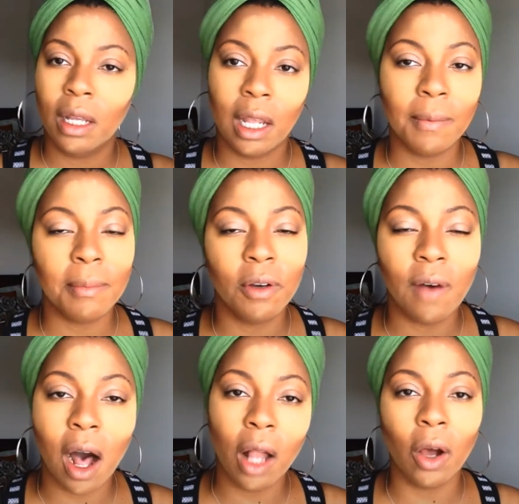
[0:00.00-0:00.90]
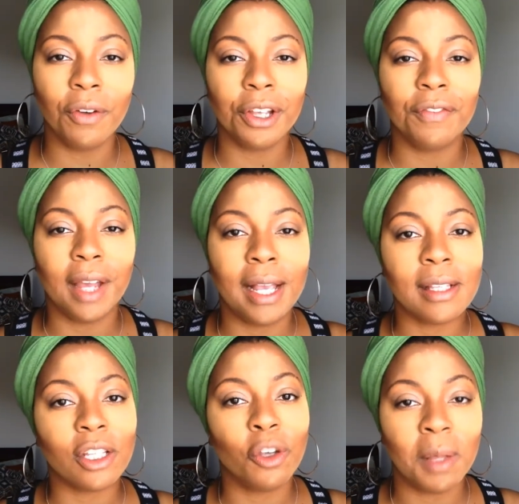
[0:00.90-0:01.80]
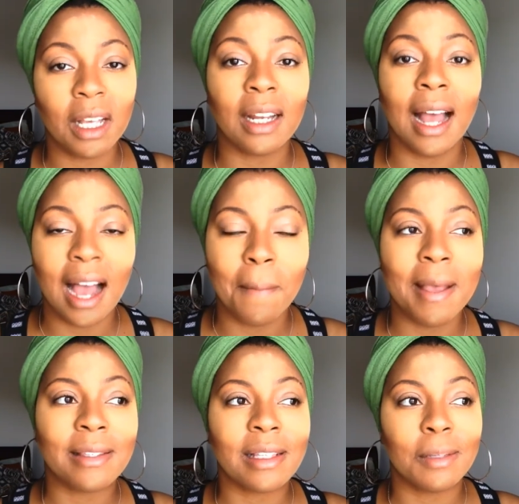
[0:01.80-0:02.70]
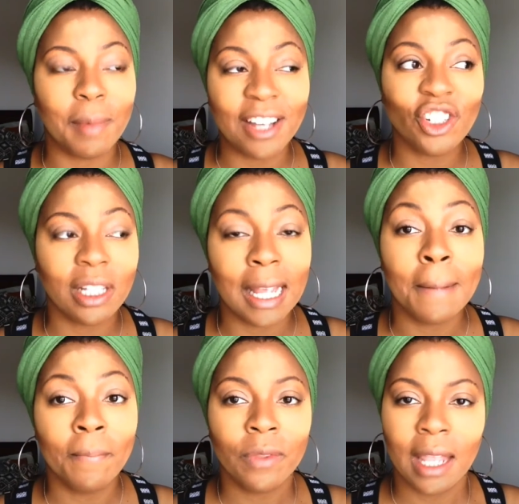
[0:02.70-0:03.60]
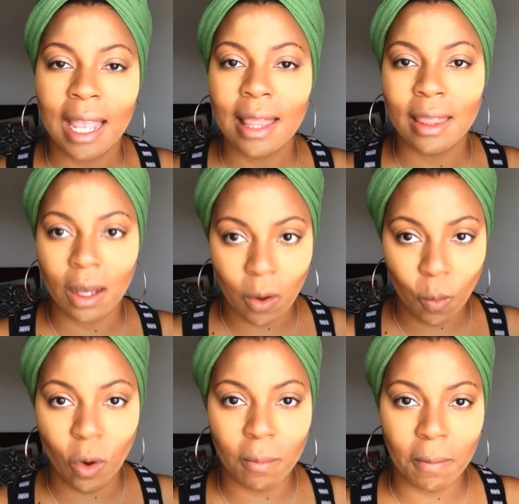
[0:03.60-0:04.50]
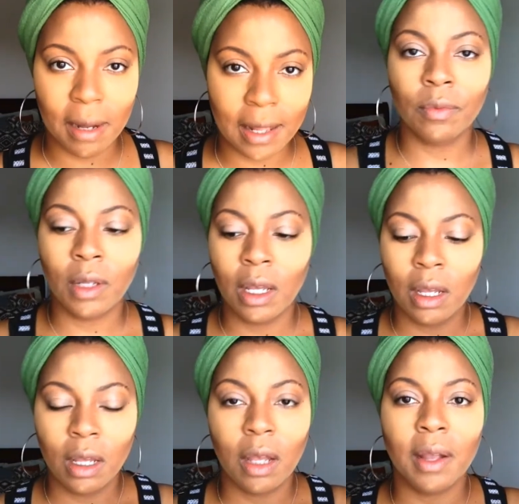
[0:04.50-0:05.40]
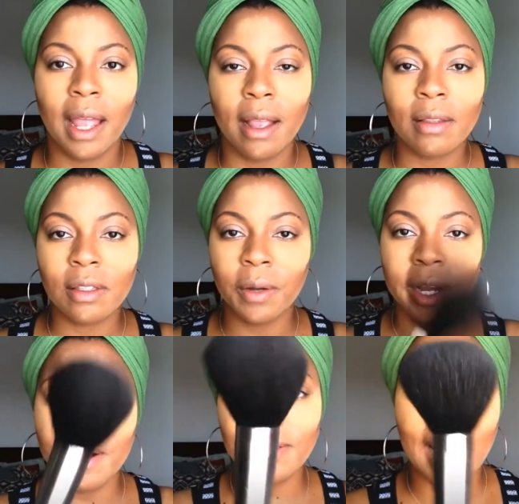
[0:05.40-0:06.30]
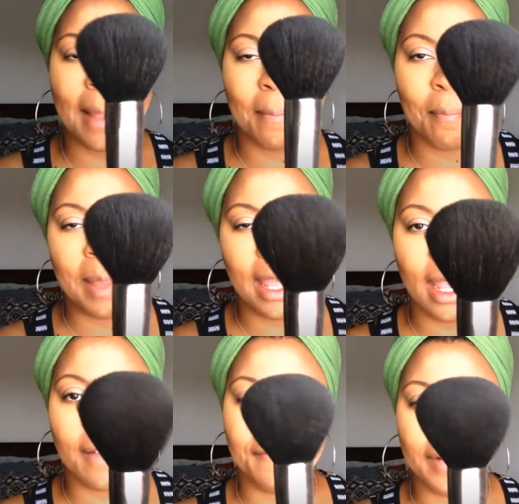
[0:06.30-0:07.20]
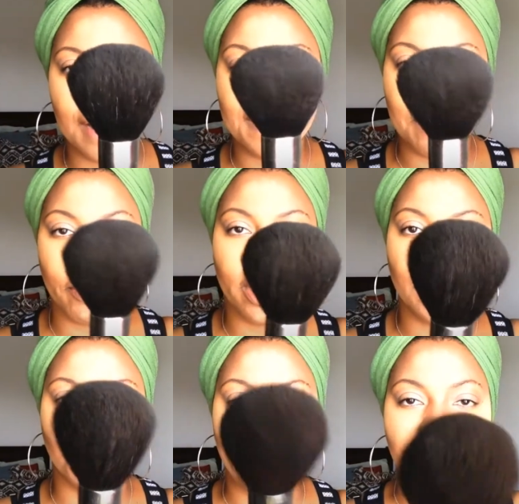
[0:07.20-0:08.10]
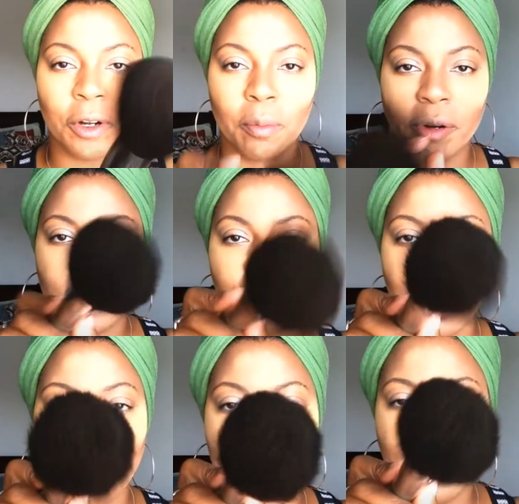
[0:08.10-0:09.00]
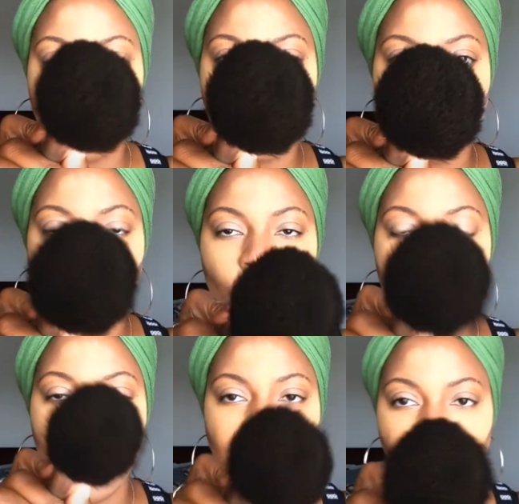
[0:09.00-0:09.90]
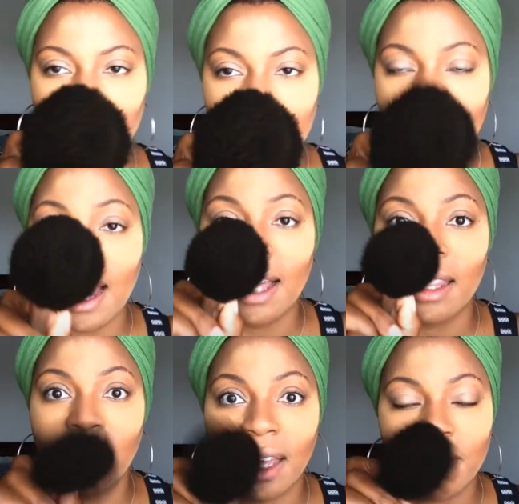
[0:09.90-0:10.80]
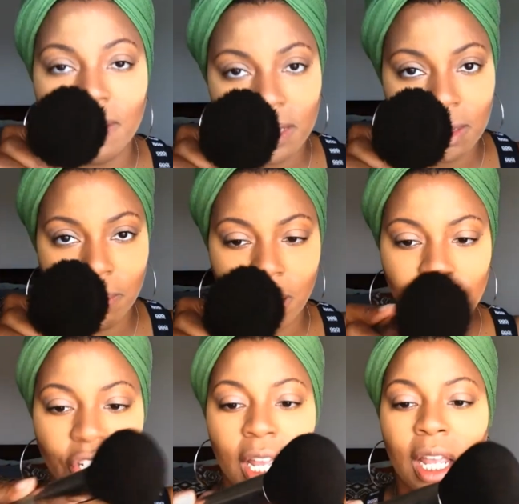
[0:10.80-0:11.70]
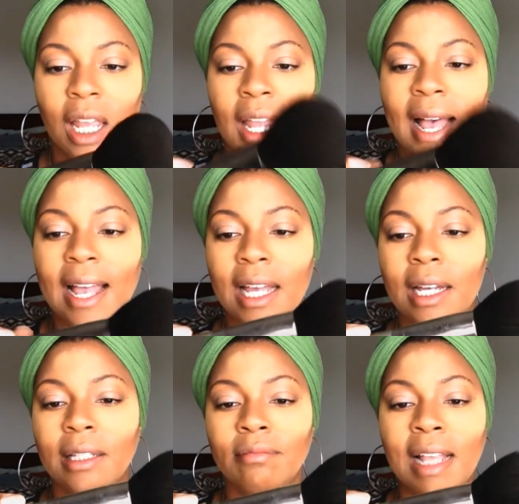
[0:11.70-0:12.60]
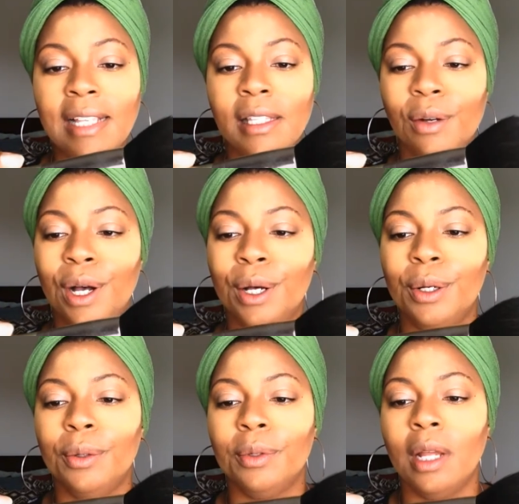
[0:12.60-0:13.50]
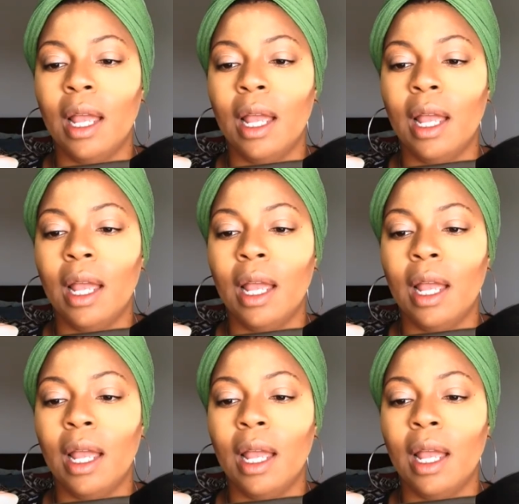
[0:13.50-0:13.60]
it will move all over your face and you'll be looking a hot mess, especially in the warmer months. Okay, so here's a big fluffy brush, powder brush. I've had this for ages. I love this brush. It's so old.